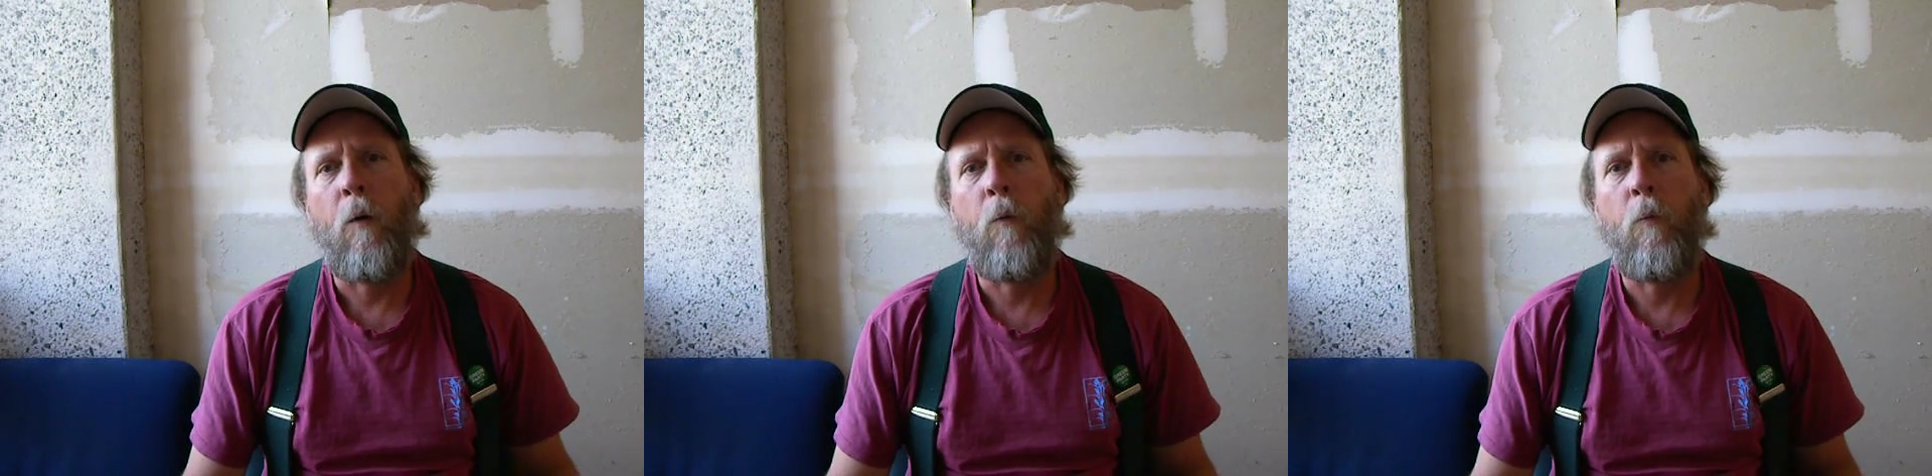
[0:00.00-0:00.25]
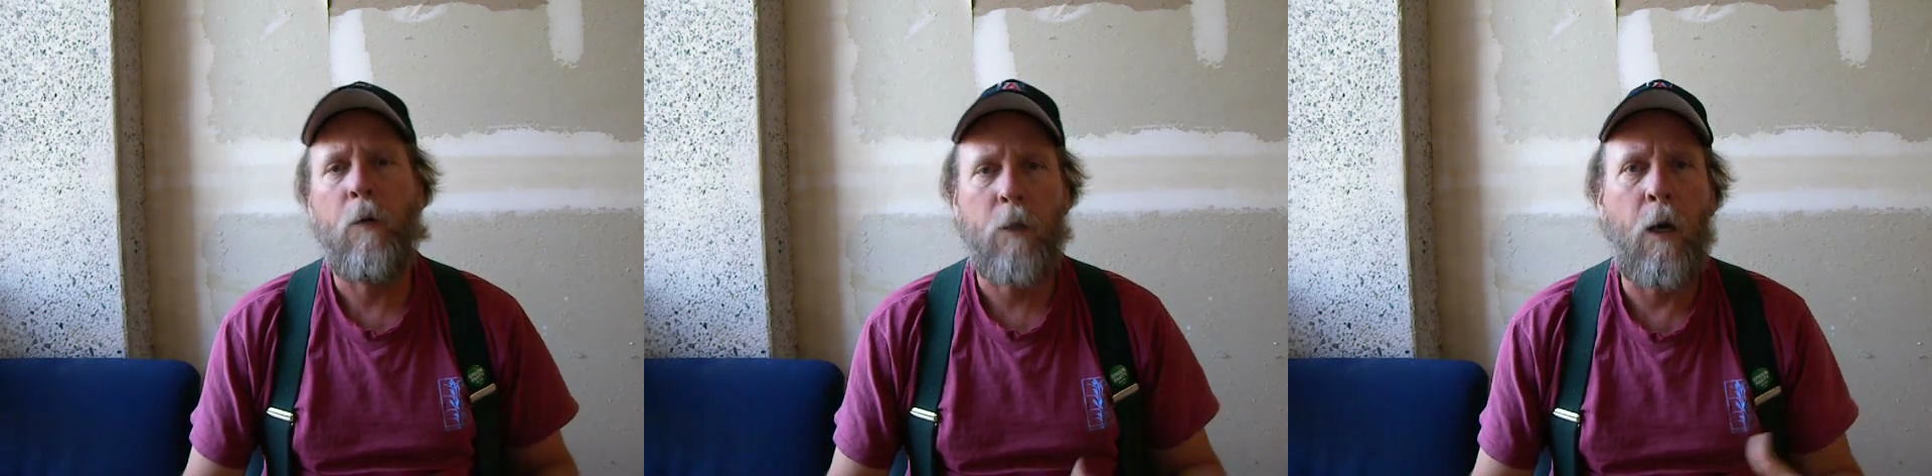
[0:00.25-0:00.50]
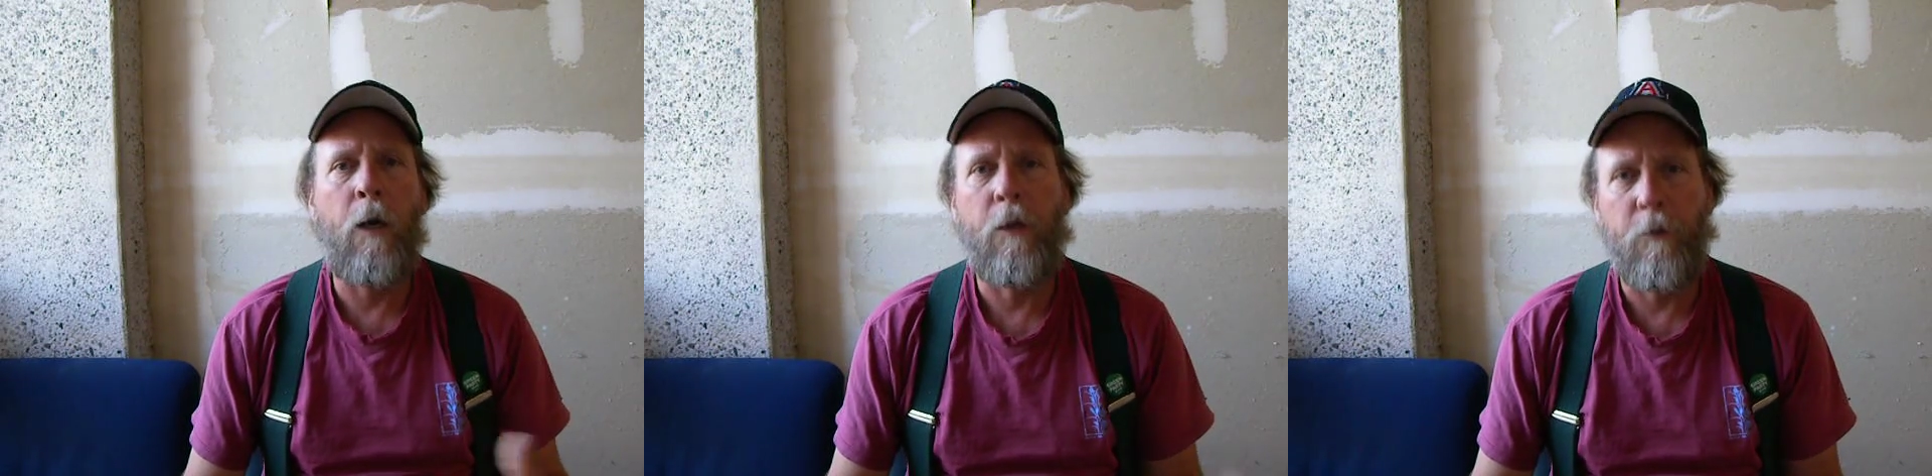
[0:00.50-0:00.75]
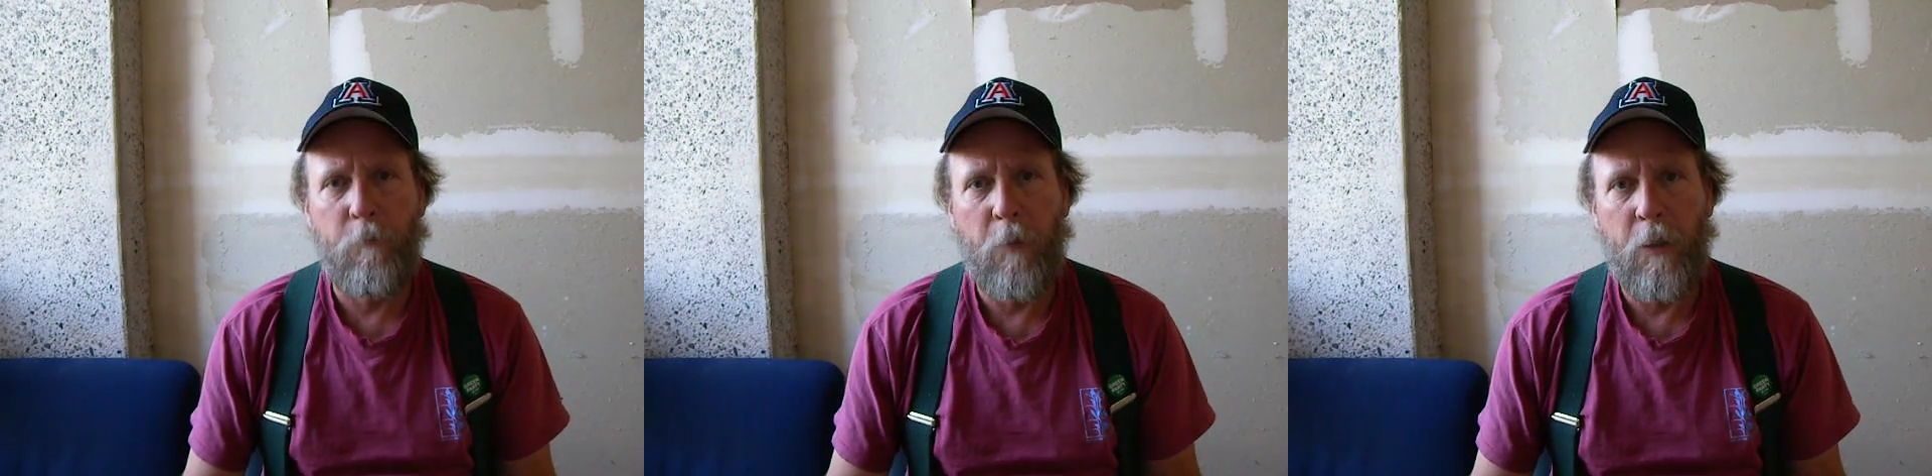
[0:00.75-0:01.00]
what
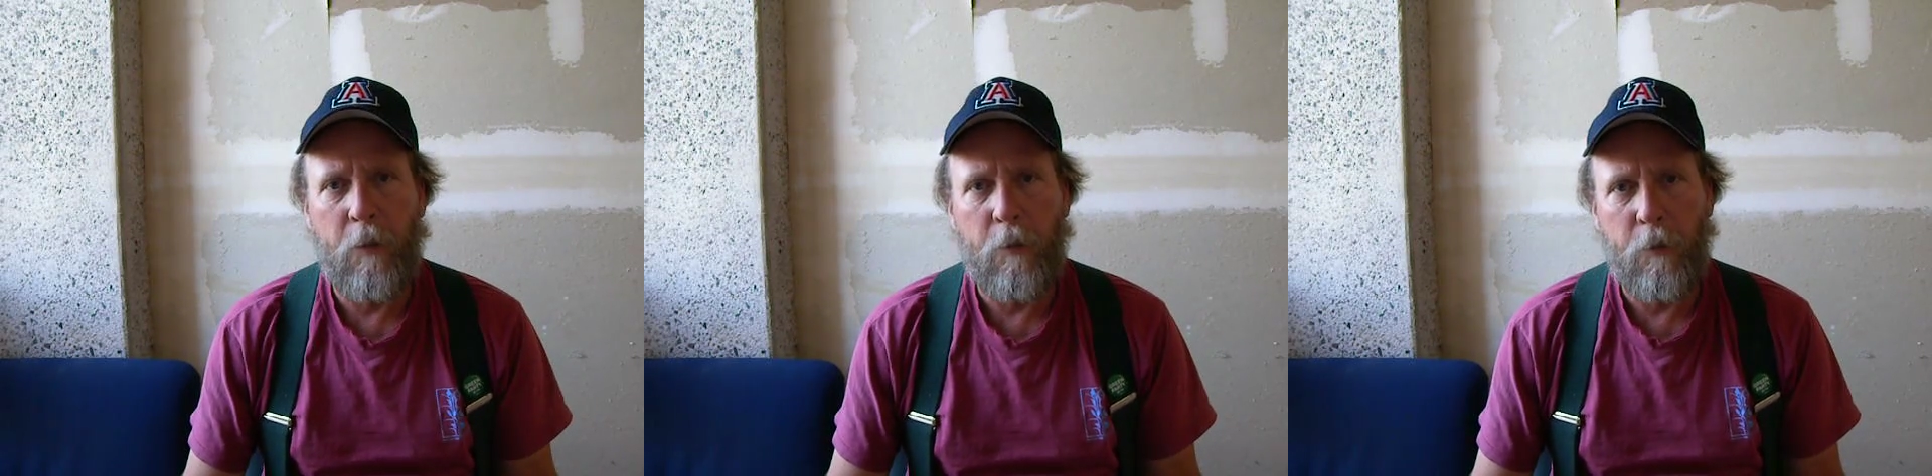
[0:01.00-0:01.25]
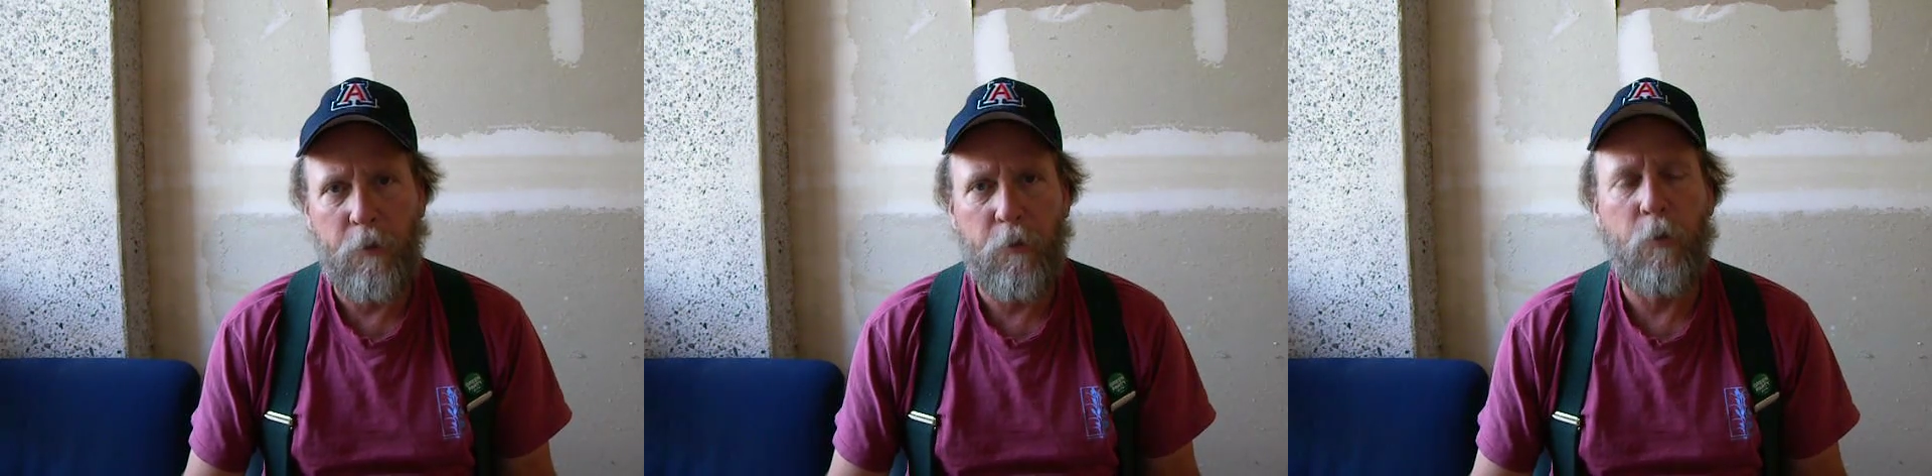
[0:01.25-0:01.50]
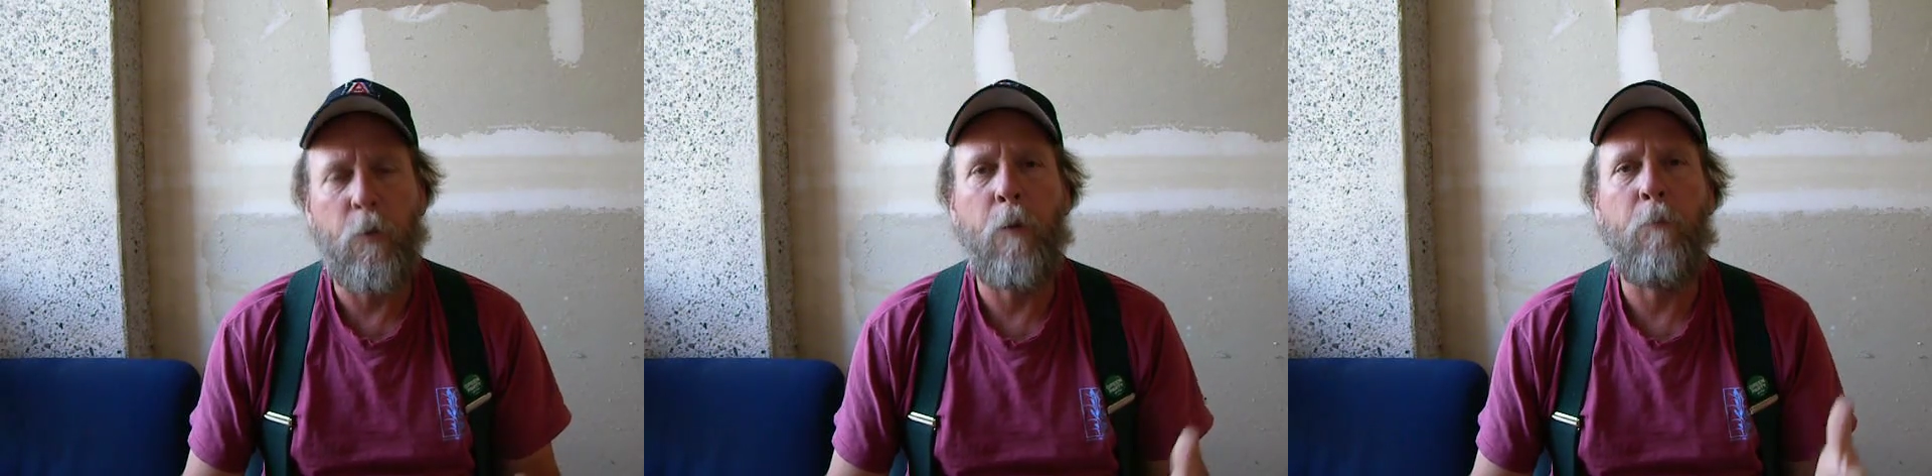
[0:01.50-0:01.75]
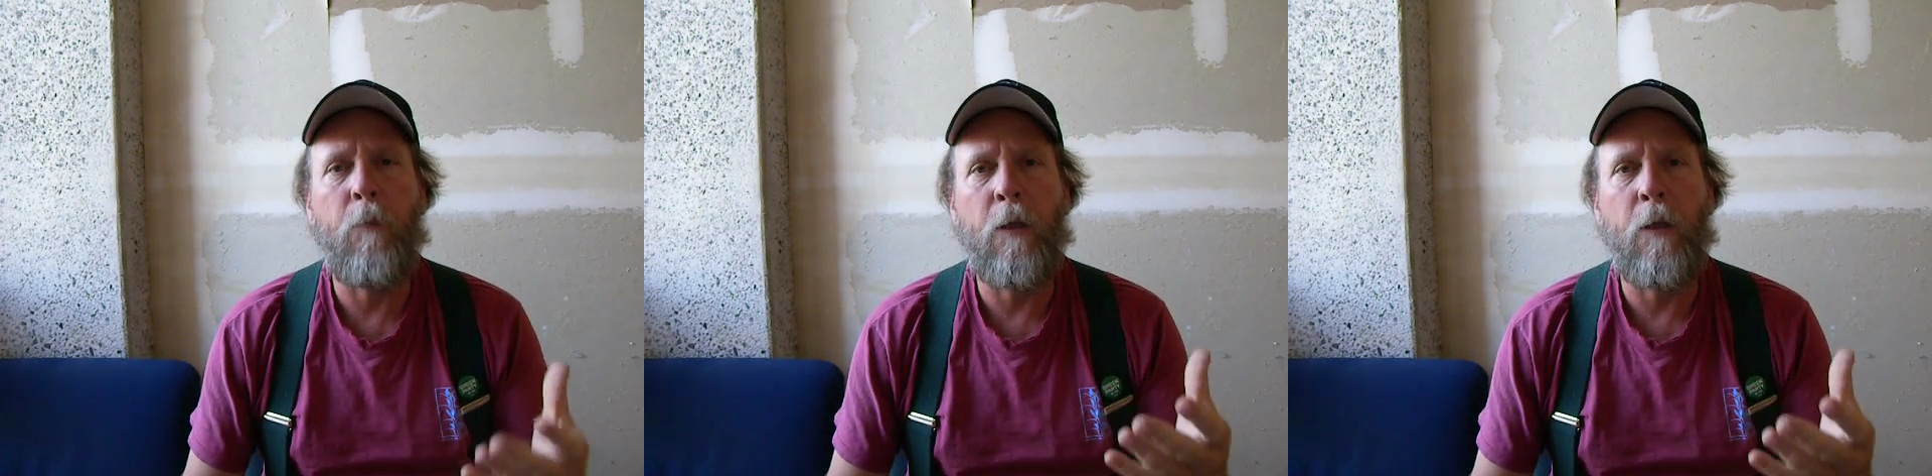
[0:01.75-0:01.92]
kind of meditation or what